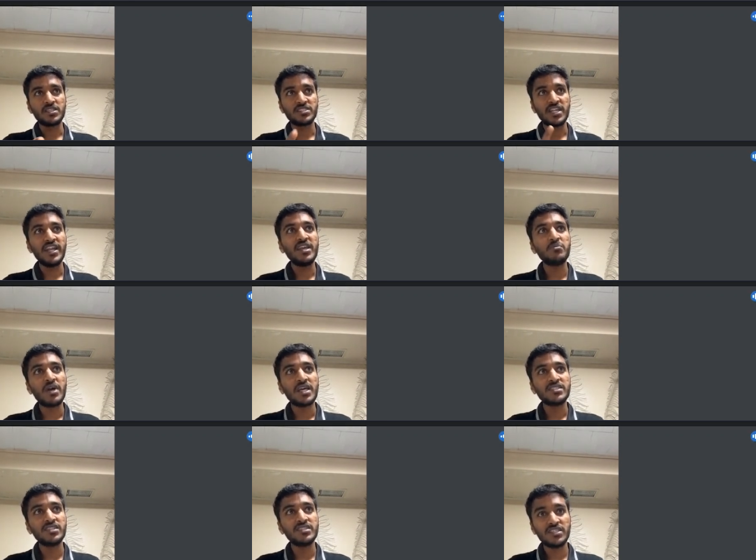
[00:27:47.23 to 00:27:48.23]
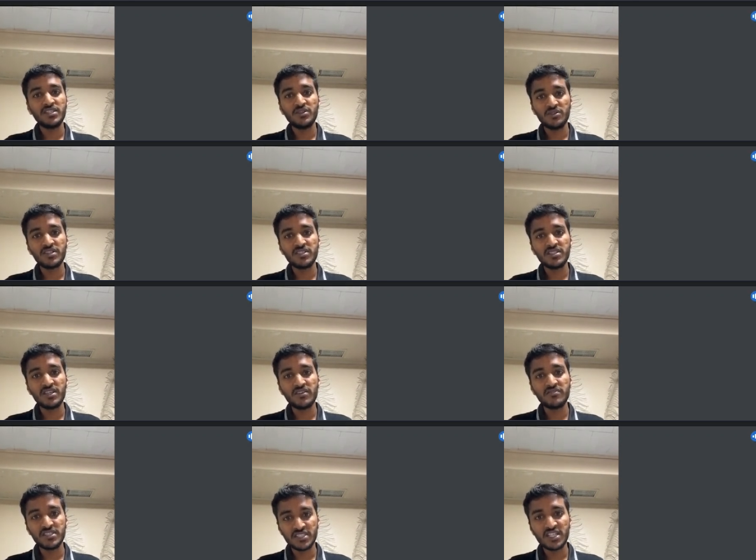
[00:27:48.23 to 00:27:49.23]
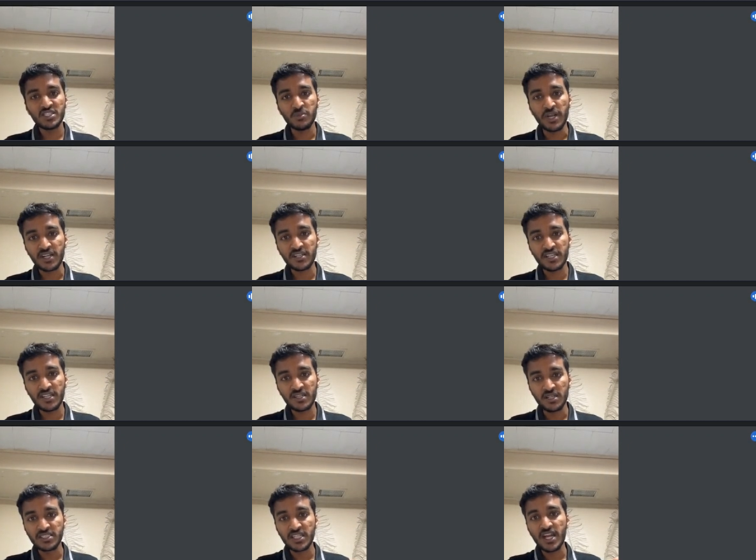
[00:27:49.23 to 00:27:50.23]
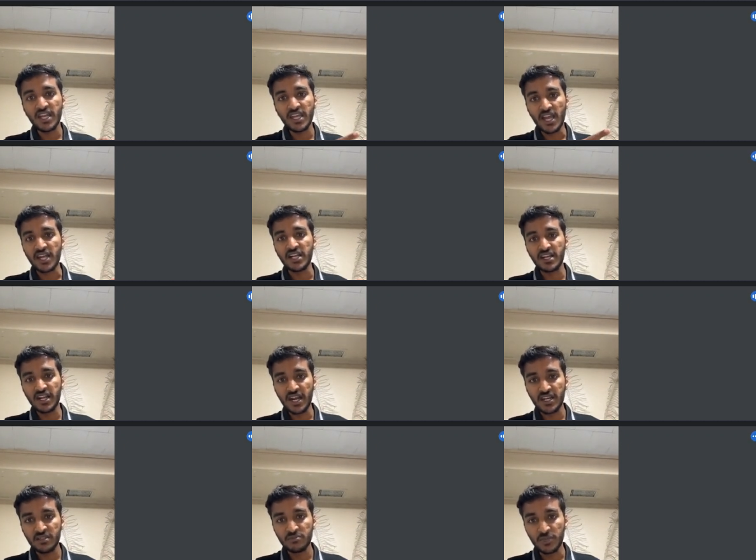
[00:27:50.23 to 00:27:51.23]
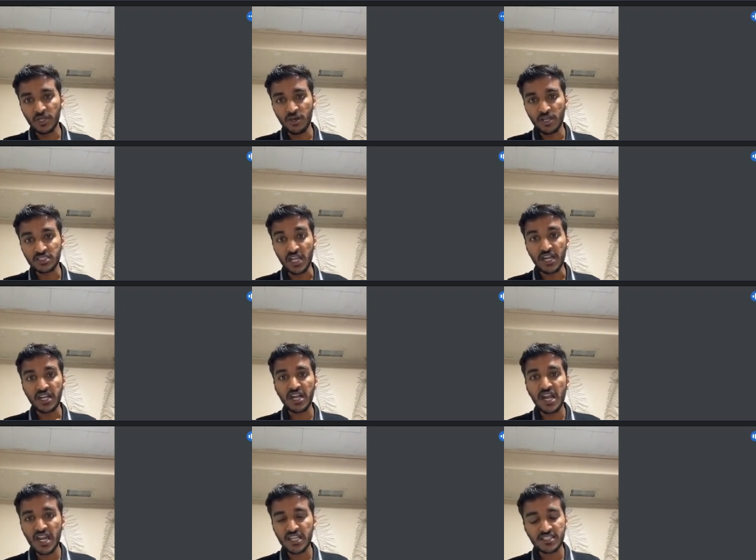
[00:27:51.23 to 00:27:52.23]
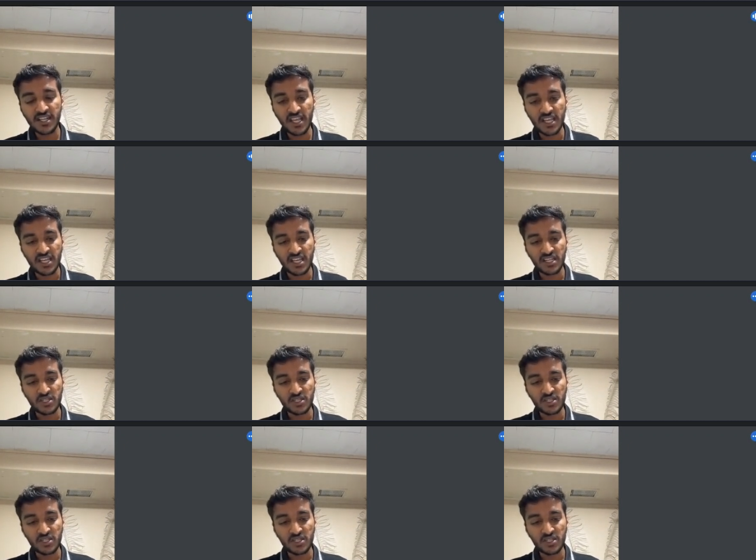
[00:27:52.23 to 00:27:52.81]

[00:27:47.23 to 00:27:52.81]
studying masters in University of Windsor is better than studying undergrad, because undergrad is like